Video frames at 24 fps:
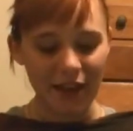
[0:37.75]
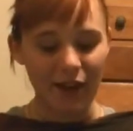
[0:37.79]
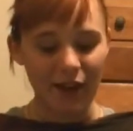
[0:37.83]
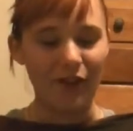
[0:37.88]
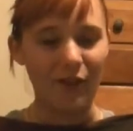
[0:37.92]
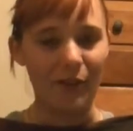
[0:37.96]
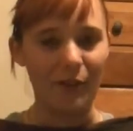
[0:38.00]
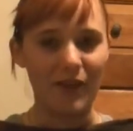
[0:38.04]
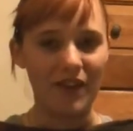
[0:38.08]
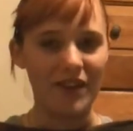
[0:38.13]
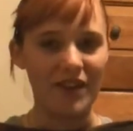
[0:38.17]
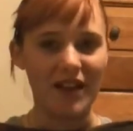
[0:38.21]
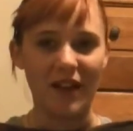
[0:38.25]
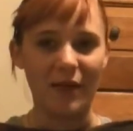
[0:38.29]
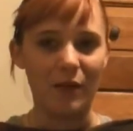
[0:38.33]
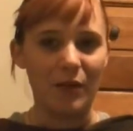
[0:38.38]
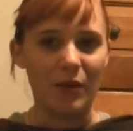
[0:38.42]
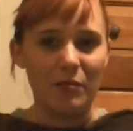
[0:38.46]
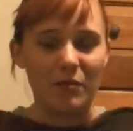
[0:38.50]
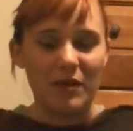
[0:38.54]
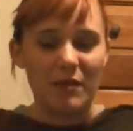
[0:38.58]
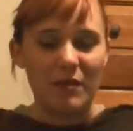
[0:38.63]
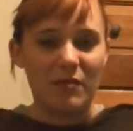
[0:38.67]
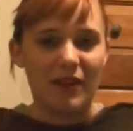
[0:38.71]
From the time
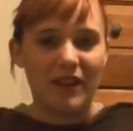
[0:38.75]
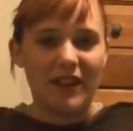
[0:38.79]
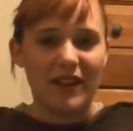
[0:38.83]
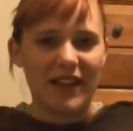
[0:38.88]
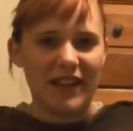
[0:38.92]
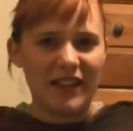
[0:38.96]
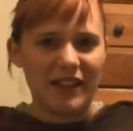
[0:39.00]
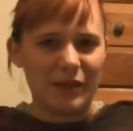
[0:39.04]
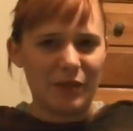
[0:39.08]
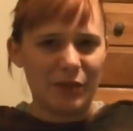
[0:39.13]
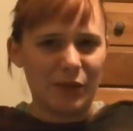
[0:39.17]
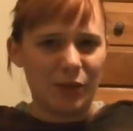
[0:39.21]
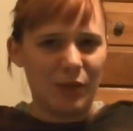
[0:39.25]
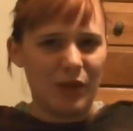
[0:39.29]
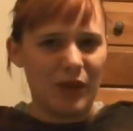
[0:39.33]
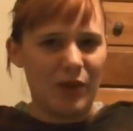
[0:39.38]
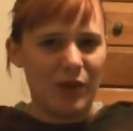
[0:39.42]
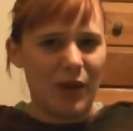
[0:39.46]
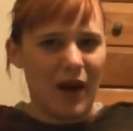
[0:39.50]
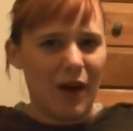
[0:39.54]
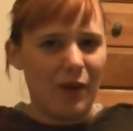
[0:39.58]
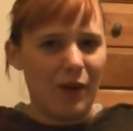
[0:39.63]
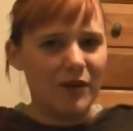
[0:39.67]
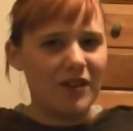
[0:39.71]
when people, I guess,
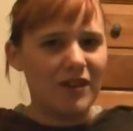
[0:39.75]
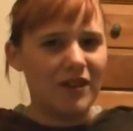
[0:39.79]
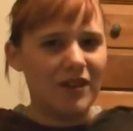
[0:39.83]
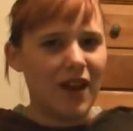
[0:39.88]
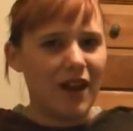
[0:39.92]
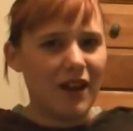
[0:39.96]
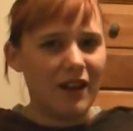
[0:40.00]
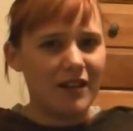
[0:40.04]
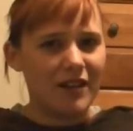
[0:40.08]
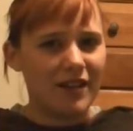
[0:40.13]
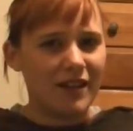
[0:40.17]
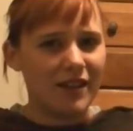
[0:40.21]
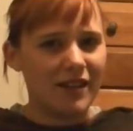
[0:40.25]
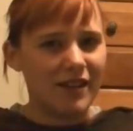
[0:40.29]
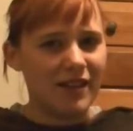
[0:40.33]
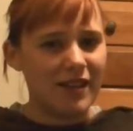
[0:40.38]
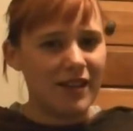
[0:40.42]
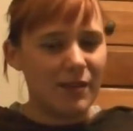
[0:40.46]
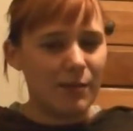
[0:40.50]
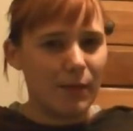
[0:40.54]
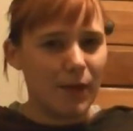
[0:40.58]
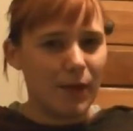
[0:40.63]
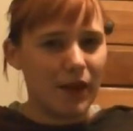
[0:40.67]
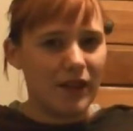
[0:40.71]
rewound a lot to
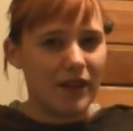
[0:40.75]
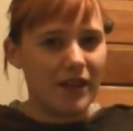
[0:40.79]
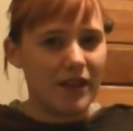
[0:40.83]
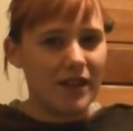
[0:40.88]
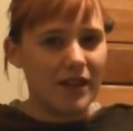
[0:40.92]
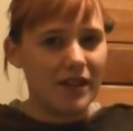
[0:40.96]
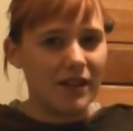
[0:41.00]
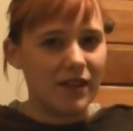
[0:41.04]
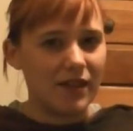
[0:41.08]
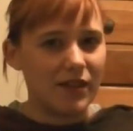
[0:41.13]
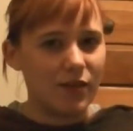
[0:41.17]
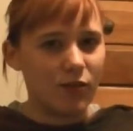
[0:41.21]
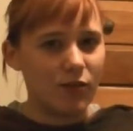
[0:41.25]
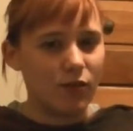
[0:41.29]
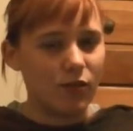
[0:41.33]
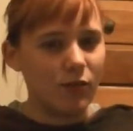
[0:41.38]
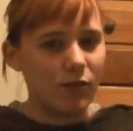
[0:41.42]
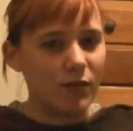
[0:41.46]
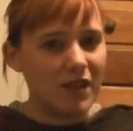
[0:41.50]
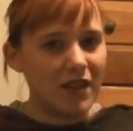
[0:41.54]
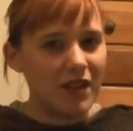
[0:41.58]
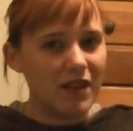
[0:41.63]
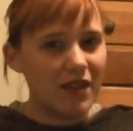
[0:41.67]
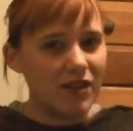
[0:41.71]
see monkeys
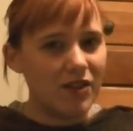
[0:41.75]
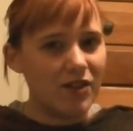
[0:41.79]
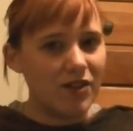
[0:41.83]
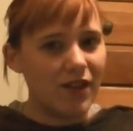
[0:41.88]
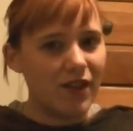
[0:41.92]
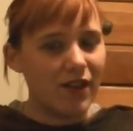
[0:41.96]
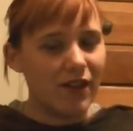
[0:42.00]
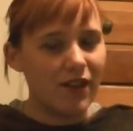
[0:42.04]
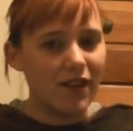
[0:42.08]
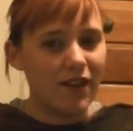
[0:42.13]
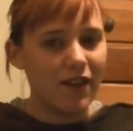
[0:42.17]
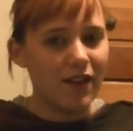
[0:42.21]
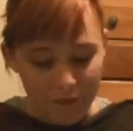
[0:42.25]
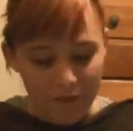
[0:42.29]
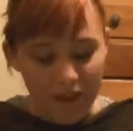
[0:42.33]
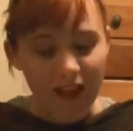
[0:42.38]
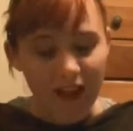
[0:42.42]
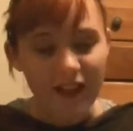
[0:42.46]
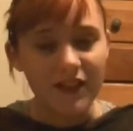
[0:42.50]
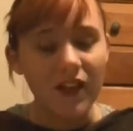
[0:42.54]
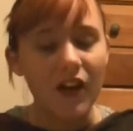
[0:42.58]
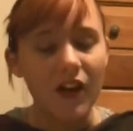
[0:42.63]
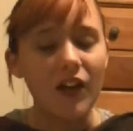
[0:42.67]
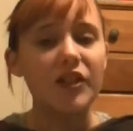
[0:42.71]
grooming each other.
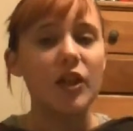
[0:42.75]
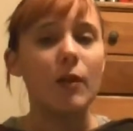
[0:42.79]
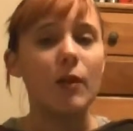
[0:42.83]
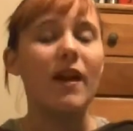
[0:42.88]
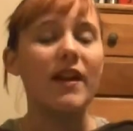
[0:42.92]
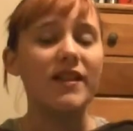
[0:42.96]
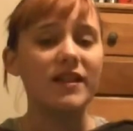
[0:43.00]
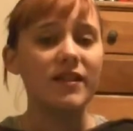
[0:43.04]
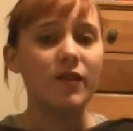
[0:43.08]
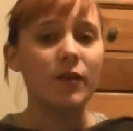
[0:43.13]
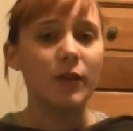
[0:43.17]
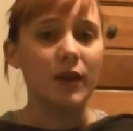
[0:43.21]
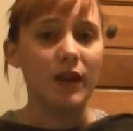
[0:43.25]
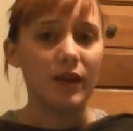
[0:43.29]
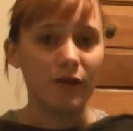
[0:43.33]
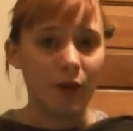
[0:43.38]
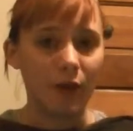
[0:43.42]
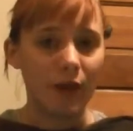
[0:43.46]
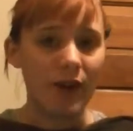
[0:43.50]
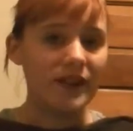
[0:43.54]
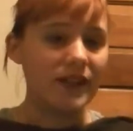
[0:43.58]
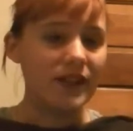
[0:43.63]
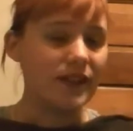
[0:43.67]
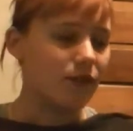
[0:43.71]
It's called Nomads of the
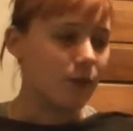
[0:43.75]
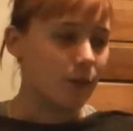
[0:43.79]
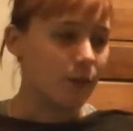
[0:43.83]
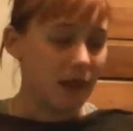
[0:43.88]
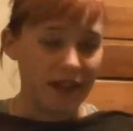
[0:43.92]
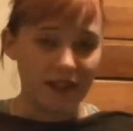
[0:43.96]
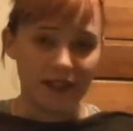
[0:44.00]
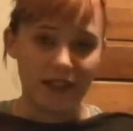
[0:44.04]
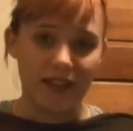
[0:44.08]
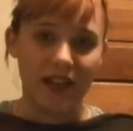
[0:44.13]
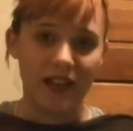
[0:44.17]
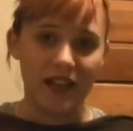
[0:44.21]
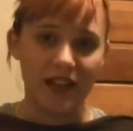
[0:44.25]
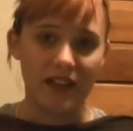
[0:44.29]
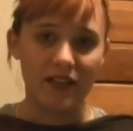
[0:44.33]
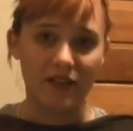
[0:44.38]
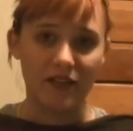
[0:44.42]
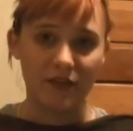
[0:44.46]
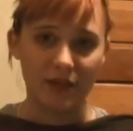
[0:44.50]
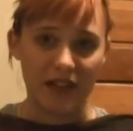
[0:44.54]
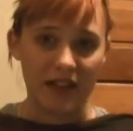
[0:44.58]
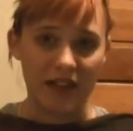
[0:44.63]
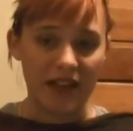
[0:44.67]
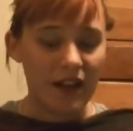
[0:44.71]
Rainforest. It's from
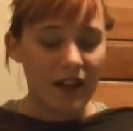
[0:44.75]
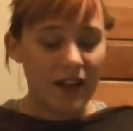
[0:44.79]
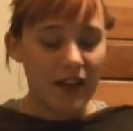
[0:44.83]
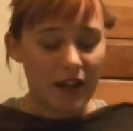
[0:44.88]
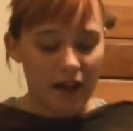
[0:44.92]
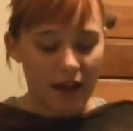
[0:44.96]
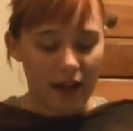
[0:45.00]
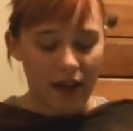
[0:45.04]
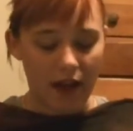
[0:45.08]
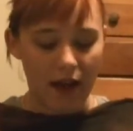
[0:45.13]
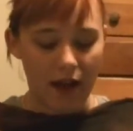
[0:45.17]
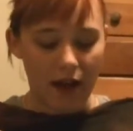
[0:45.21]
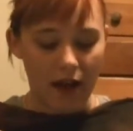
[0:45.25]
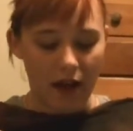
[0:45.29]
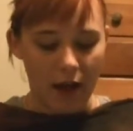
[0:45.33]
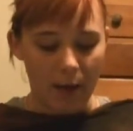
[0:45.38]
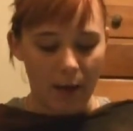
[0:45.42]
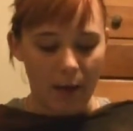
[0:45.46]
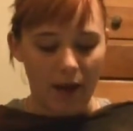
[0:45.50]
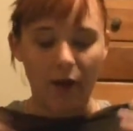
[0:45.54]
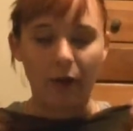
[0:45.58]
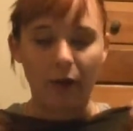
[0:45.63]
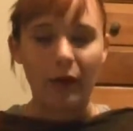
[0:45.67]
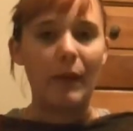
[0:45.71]
1983. Um,
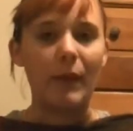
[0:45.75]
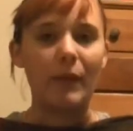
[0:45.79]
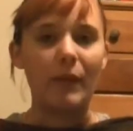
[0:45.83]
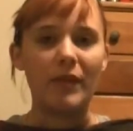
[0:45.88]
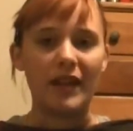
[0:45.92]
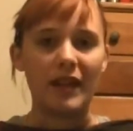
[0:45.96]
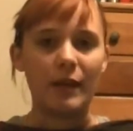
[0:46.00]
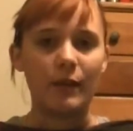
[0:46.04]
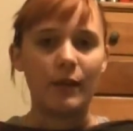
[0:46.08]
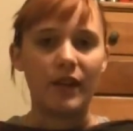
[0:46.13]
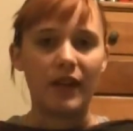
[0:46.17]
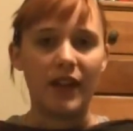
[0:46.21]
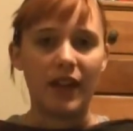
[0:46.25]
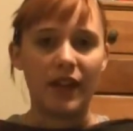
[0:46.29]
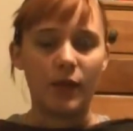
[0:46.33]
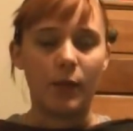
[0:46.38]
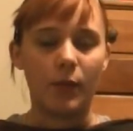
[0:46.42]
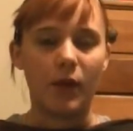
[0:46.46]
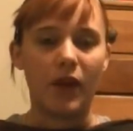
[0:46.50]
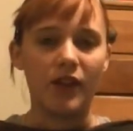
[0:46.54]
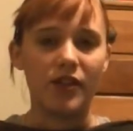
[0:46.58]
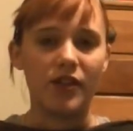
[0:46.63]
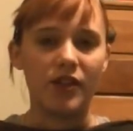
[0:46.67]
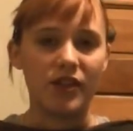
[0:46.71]
I don't remember the name of the
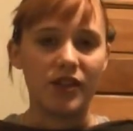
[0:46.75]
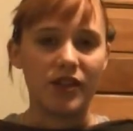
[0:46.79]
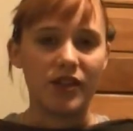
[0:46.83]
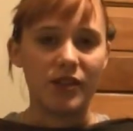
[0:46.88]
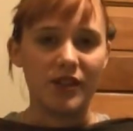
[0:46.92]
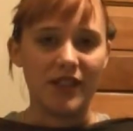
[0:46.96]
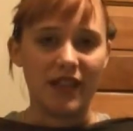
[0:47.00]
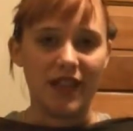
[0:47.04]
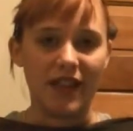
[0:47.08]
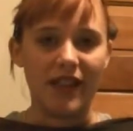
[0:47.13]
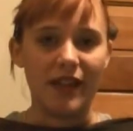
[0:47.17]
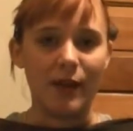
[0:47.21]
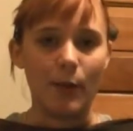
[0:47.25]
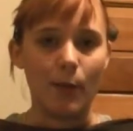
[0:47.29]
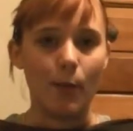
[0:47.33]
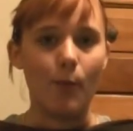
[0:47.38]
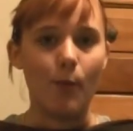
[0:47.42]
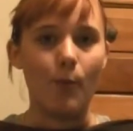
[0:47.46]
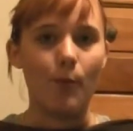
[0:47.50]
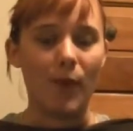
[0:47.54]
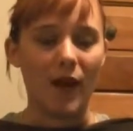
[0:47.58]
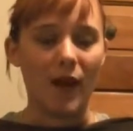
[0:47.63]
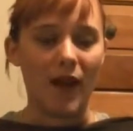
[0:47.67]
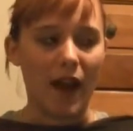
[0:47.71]
anthropologist who did it,
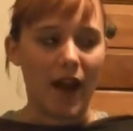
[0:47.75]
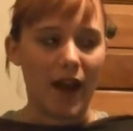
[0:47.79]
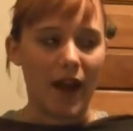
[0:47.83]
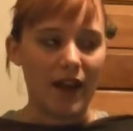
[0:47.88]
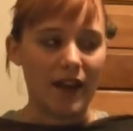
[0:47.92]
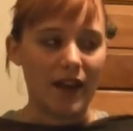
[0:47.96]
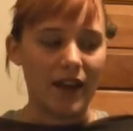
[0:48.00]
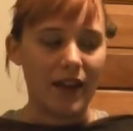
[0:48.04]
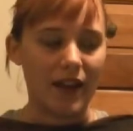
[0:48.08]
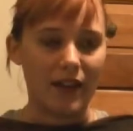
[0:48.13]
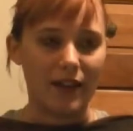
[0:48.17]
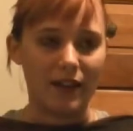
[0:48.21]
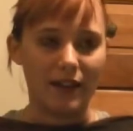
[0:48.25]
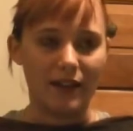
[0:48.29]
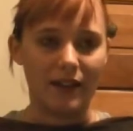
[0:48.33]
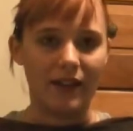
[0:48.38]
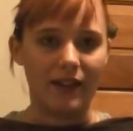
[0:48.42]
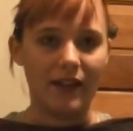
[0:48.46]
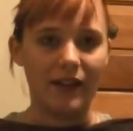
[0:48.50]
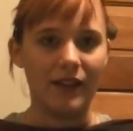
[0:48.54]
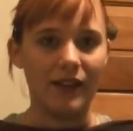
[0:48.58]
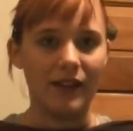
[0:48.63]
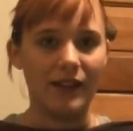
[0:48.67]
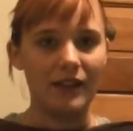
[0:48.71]
but I
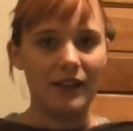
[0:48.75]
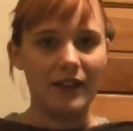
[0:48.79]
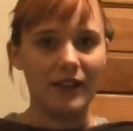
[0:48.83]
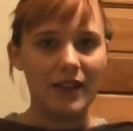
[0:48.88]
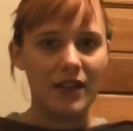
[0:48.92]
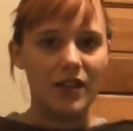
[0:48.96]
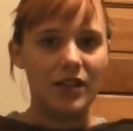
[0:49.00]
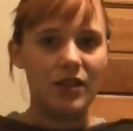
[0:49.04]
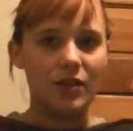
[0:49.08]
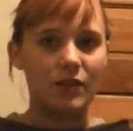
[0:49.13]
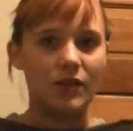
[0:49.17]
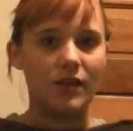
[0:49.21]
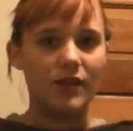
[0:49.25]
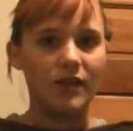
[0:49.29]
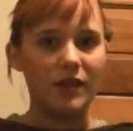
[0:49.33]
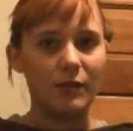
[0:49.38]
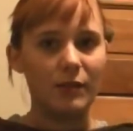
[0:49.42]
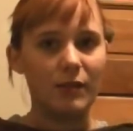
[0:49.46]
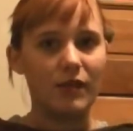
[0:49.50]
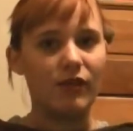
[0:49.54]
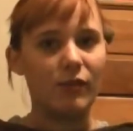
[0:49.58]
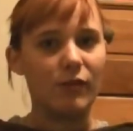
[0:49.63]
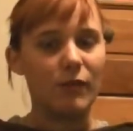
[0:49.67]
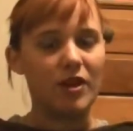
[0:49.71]
can link you to
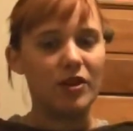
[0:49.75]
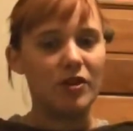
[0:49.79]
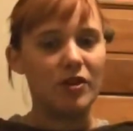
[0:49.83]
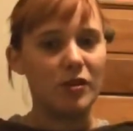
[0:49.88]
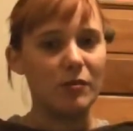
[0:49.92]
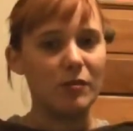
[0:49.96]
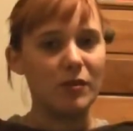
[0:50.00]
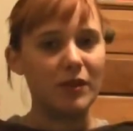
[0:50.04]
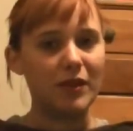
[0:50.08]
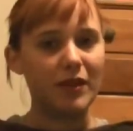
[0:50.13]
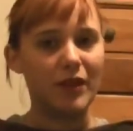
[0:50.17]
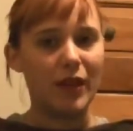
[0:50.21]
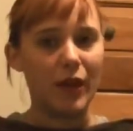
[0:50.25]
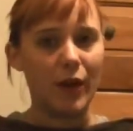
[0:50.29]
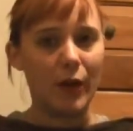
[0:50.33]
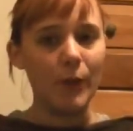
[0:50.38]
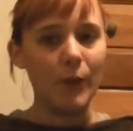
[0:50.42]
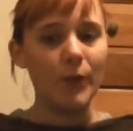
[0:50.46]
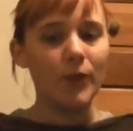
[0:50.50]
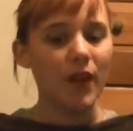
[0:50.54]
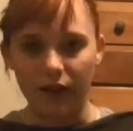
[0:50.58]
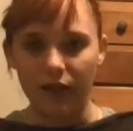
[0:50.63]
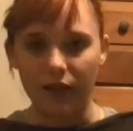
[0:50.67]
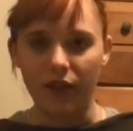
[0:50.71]
some information
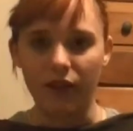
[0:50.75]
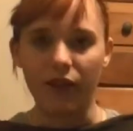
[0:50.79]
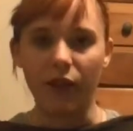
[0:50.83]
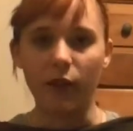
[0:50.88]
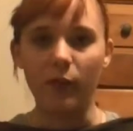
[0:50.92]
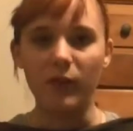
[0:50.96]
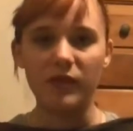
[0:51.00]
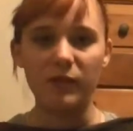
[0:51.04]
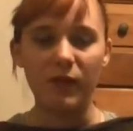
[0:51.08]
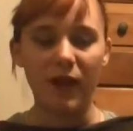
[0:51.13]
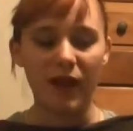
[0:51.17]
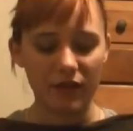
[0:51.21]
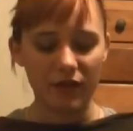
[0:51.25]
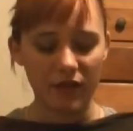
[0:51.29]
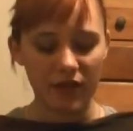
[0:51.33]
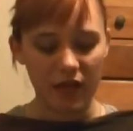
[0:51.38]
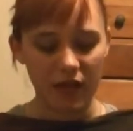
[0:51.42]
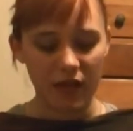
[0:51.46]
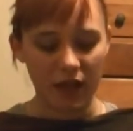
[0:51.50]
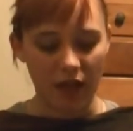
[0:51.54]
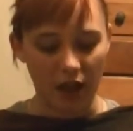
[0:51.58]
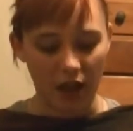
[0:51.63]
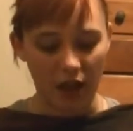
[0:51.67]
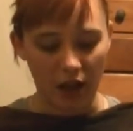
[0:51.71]
below. The film is about
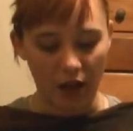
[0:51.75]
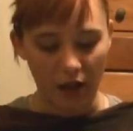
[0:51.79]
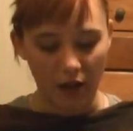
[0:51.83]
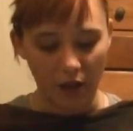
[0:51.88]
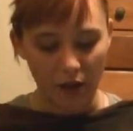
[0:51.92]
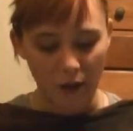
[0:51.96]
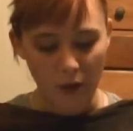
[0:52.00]
the uh,